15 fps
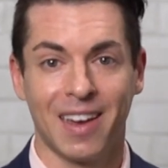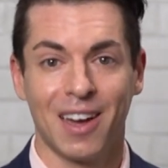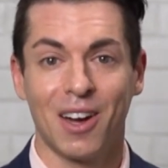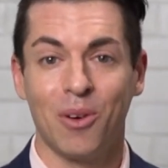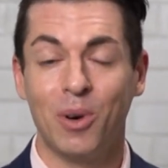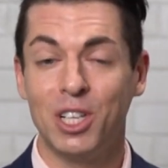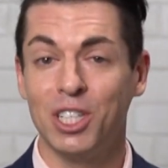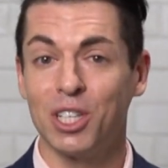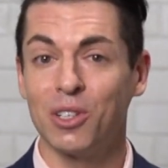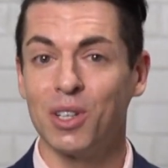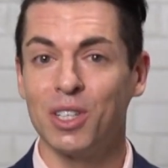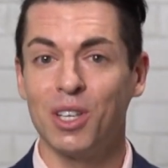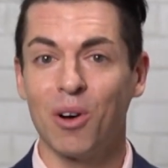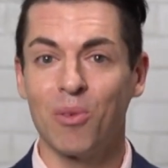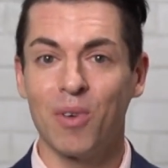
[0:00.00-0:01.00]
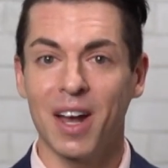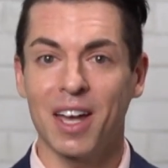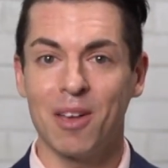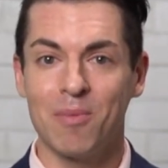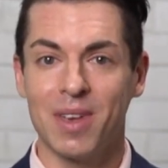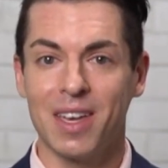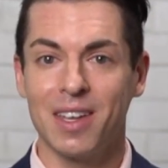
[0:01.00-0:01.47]
We generally don't
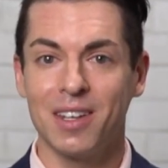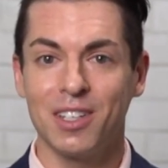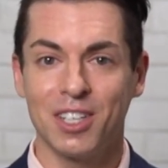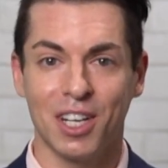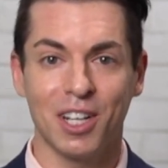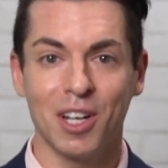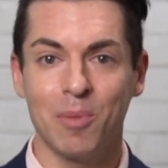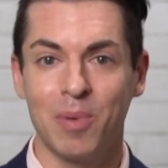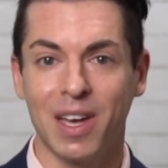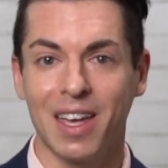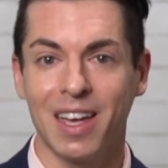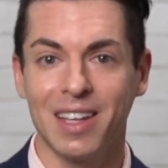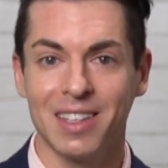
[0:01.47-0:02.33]
recommend cherry-picking